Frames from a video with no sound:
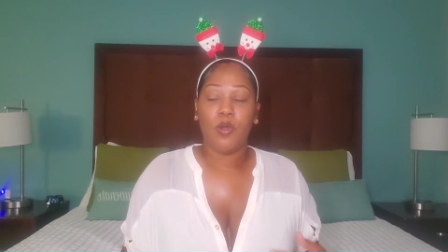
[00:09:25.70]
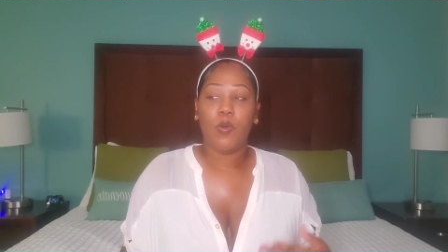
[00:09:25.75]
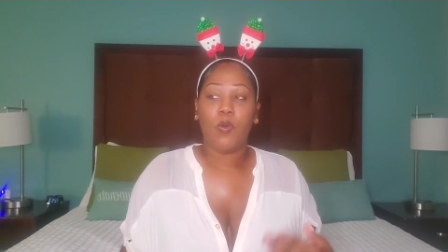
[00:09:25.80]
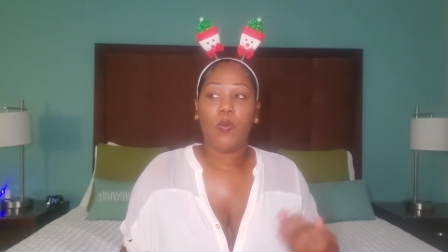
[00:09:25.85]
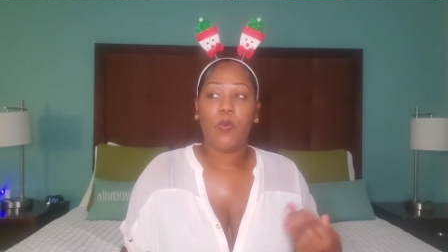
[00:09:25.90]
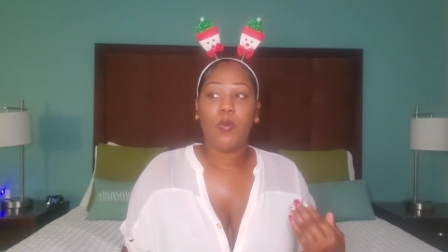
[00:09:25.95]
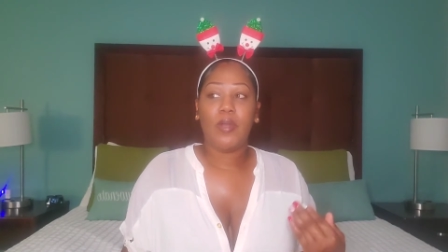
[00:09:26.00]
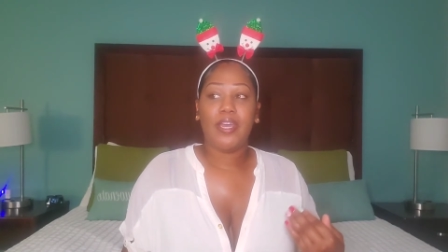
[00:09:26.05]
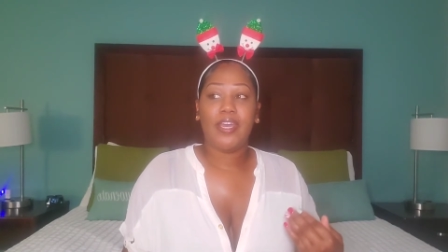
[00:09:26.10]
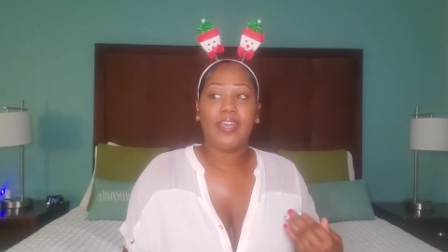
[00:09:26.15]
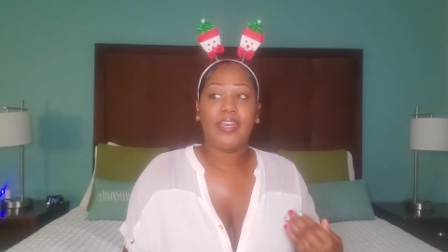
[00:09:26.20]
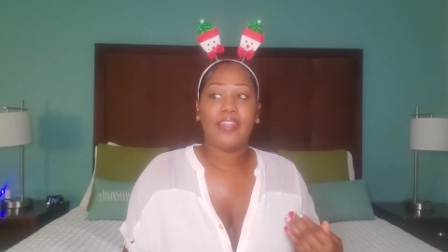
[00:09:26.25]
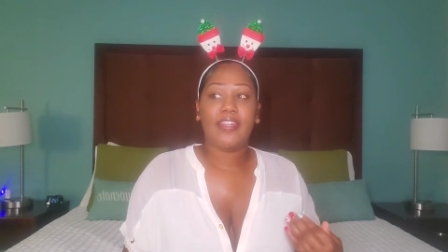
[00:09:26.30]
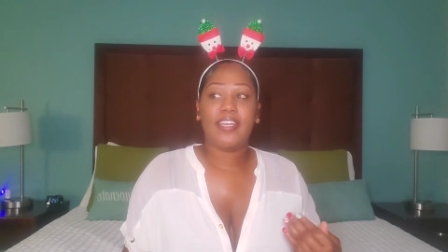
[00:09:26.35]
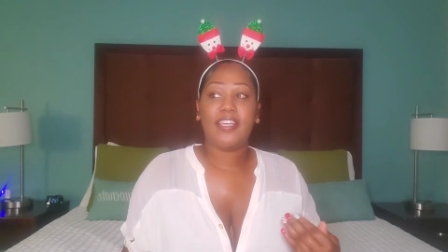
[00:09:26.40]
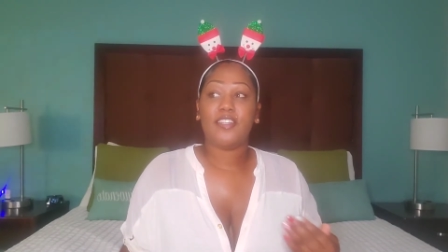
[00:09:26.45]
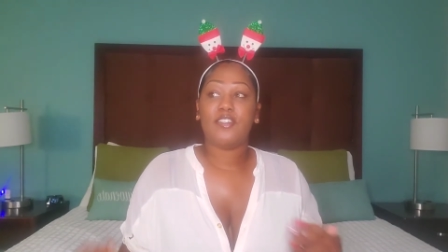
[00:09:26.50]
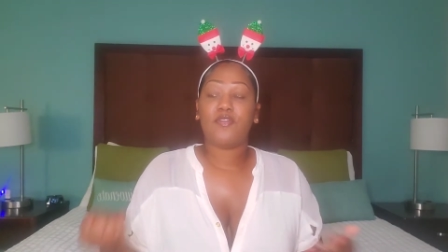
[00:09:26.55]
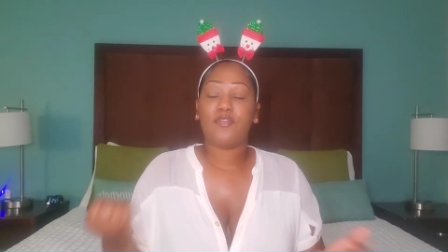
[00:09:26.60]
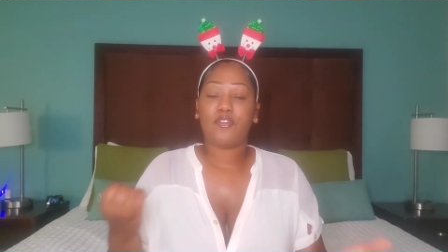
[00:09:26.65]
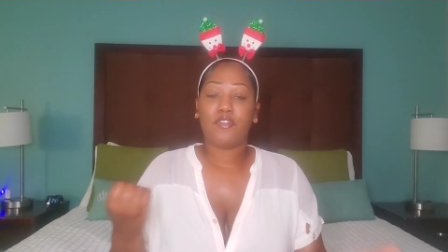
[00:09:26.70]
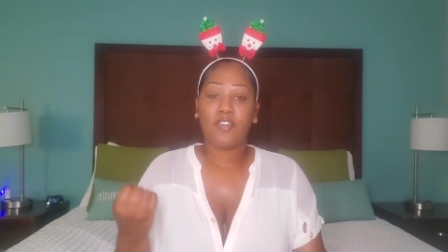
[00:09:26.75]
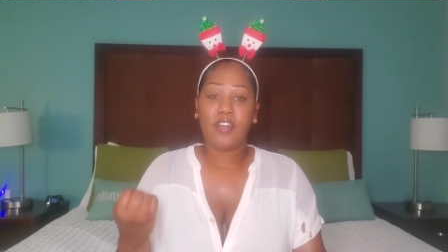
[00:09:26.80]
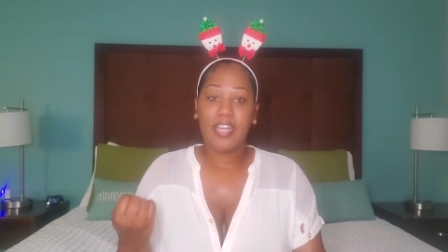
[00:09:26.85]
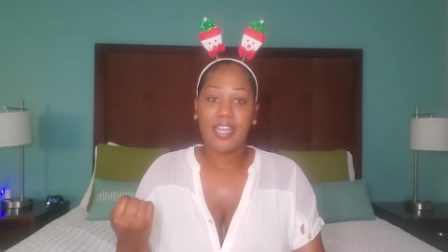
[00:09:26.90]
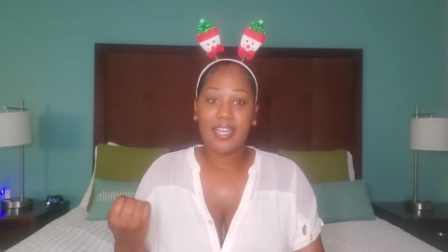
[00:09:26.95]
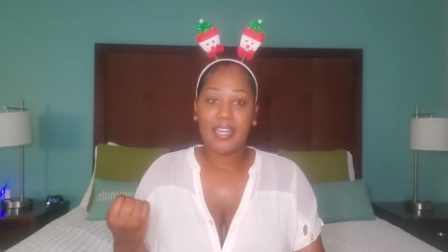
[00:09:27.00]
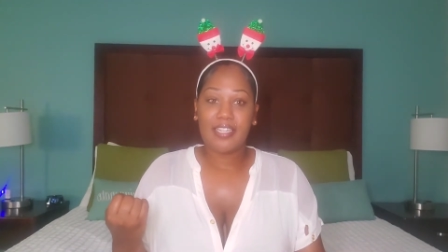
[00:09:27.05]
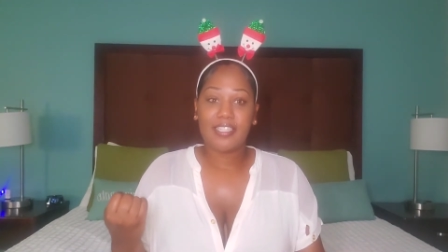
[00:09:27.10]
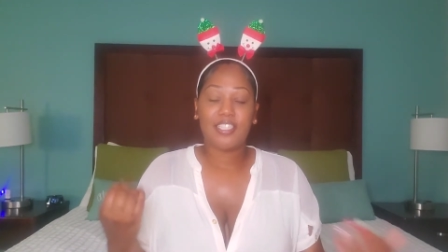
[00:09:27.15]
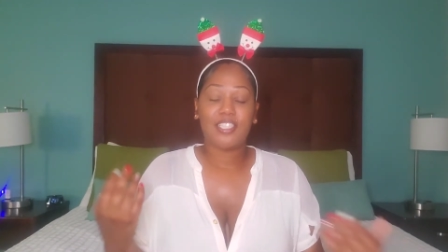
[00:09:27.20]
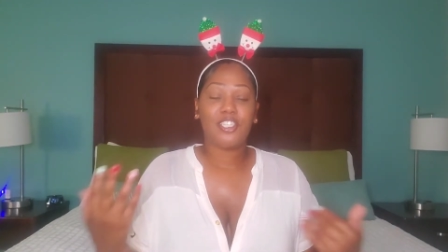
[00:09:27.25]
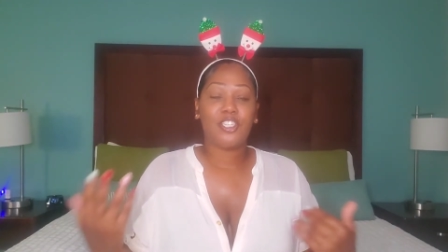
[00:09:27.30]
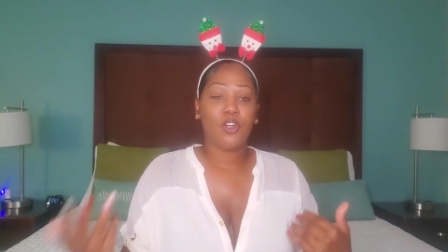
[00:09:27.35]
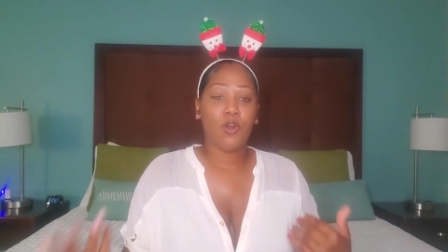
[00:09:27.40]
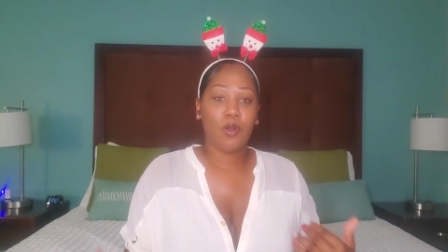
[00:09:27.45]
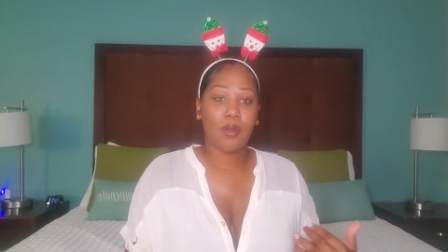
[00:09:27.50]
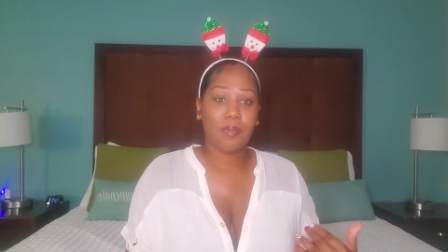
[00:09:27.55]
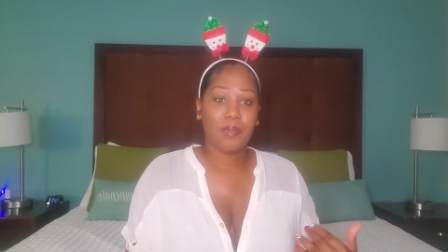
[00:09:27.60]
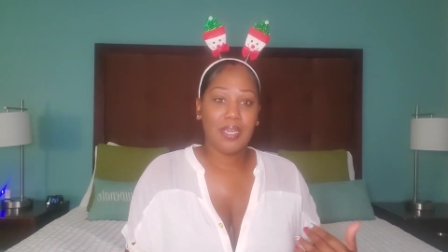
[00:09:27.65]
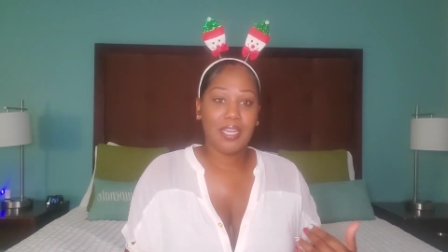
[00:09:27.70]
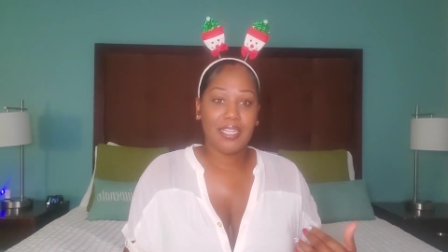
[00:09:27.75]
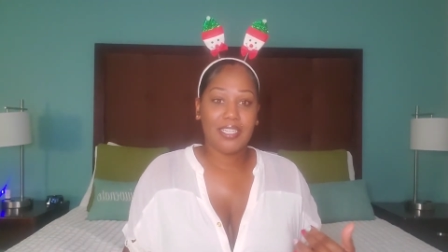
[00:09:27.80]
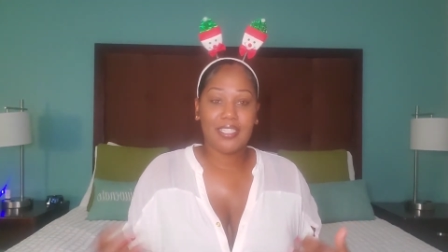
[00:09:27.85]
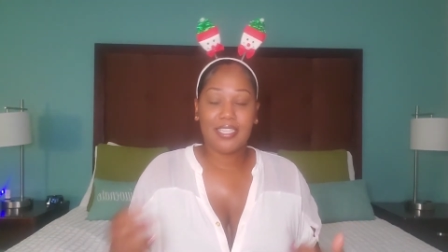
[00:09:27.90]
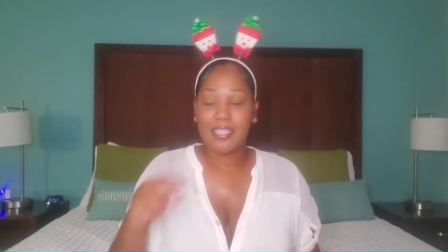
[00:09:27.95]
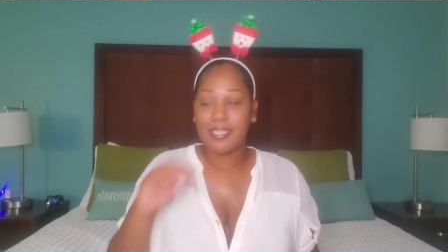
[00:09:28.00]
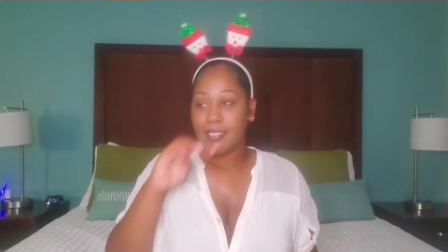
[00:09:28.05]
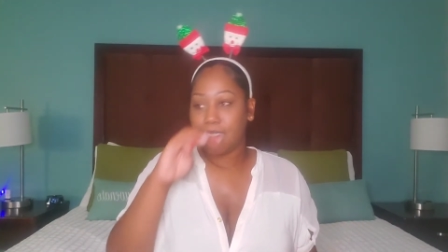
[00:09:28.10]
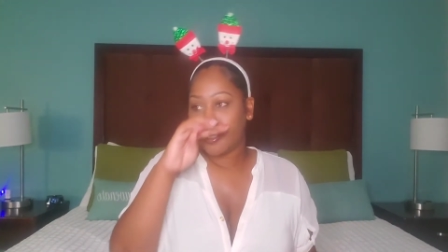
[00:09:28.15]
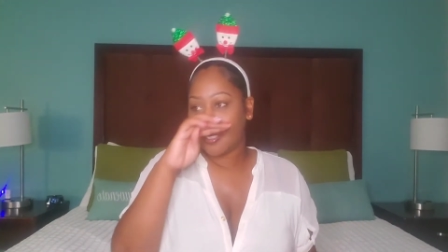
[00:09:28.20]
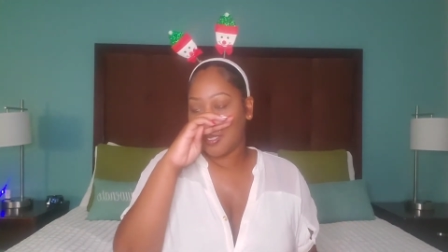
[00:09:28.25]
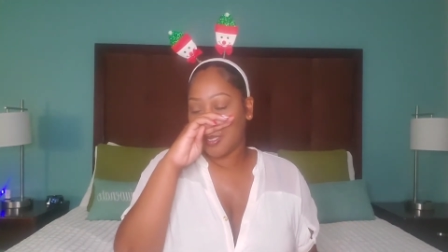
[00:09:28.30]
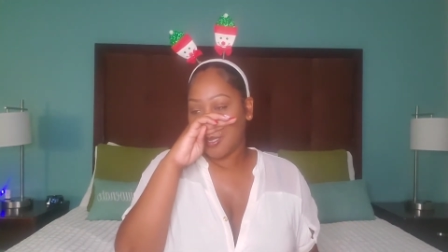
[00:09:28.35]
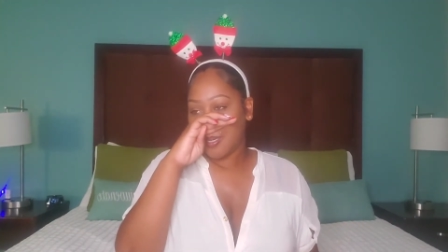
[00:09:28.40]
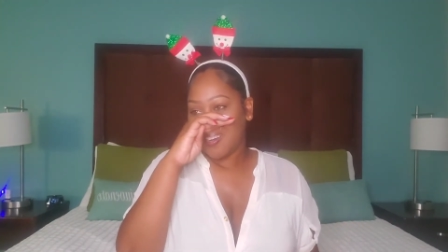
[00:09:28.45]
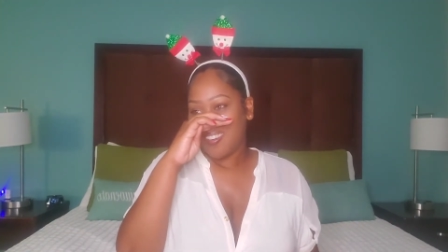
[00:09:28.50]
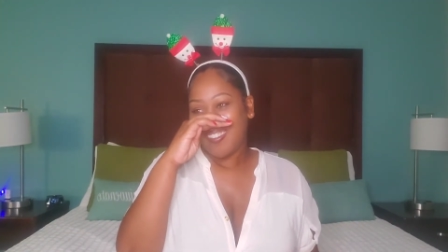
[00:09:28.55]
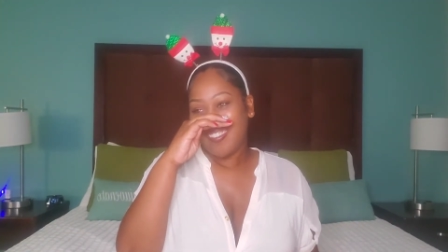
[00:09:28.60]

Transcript: with his friends showing me attention